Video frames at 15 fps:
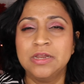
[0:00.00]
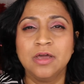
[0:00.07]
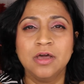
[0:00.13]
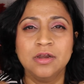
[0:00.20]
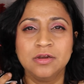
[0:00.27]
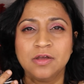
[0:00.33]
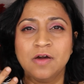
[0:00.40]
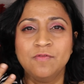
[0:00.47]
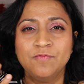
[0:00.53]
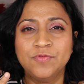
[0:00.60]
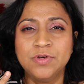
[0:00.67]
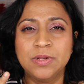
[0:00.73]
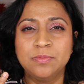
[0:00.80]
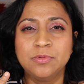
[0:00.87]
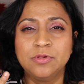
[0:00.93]

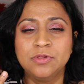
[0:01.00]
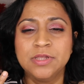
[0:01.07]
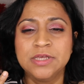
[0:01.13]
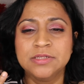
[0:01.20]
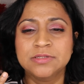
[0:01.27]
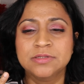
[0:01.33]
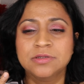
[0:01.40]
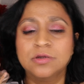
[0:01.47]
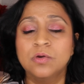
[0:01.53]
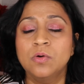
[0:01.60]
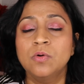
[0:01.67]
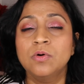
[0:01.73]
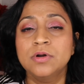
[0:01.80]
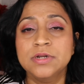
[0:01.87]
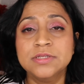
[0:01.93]
uncomfortableness
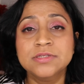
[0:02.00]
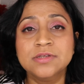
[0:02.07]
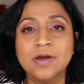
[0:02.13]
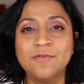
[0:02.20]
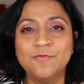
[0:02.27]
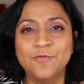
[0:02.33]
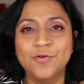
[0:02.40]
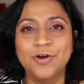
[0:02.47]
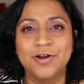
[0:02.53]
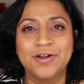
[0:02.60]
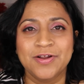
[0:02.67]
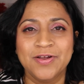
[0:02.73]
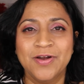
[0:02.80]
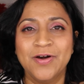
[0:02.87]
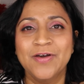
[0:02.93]
or discomfort
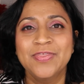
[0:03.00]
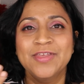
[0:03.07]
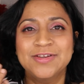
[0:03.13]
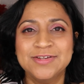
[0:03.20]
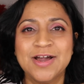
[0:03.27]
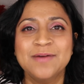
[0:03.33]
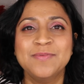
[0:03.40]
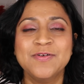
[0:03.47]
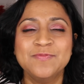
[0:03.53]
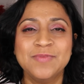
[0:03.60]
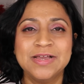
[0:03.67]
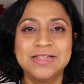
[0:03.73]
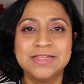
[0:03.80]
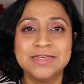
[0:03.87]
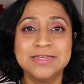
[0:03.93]
on the top of
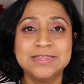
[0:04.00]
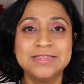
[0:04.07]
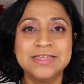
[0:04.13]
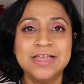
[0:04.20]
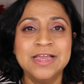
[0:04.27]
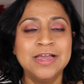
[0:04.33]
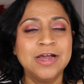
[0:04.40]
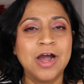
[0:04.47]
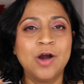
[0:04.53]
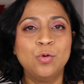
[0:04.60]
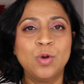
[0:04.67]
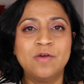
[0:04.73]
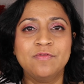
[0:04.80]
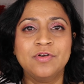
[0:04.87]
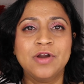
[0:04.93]
my lids.
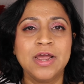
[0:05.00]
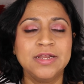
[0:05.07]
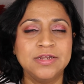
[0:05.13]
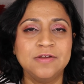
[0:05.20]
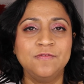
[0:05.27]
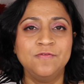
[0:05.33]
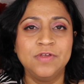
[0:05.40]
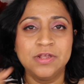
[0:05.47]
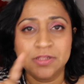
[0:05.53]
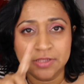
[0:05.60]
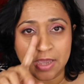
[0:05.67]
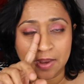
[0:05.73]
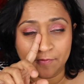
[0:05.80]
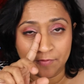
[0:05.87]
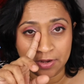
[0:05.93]
However, I did feel
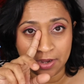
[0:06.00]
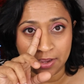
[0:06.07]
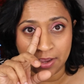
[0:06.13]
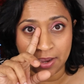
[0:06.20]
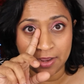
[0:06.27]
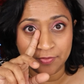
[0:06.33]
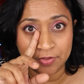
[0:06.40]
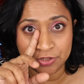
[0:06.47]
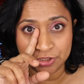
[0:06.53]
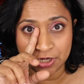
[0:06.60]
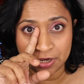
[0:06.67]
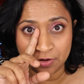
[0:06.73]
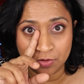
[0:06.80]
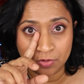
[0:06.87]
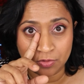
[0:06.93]
that when I had the
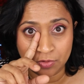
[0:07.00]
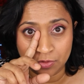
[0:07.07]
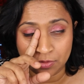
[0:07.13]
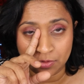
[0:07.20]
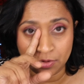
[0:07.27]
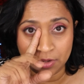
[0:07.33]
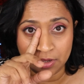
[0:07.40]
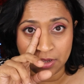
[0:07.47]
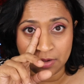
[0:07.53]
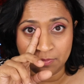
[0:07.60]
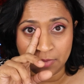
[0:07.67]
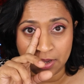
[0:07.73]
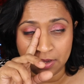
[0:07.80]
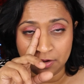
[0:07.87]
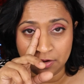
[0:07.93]
shadow going in
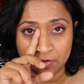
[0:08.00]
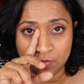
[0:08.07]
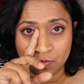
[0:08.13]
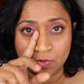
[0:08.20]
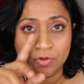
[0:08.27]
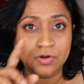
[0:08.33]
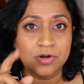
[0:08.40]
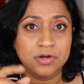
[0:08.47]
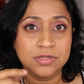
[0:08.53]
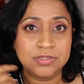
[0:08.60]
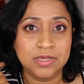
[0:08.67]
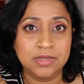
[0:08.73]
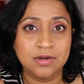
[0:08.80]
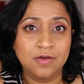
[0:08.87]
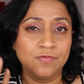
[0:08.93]
my inner corners,
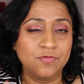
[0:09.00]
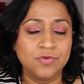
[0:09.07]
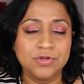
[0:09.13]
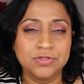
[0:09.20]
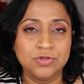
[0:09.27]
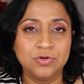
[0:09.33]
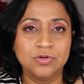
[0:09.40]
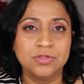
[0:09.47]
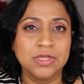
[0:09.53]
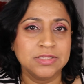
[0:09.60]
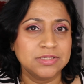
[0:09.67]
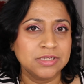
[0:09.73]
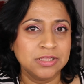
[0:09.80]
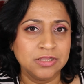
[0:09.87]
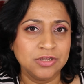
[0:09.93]
and of course, you know,
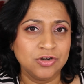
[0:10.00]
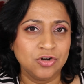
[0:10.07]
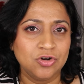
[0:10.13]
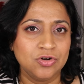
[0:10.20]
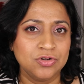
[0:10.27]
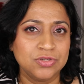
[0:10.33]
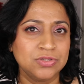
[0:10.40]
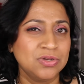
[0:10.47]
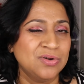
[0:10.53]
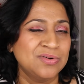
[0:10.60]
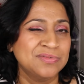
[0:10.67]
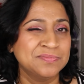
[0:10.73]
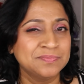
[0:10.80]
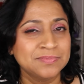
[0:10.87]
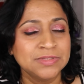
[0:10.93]
that's glitter,
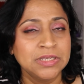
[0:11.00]
so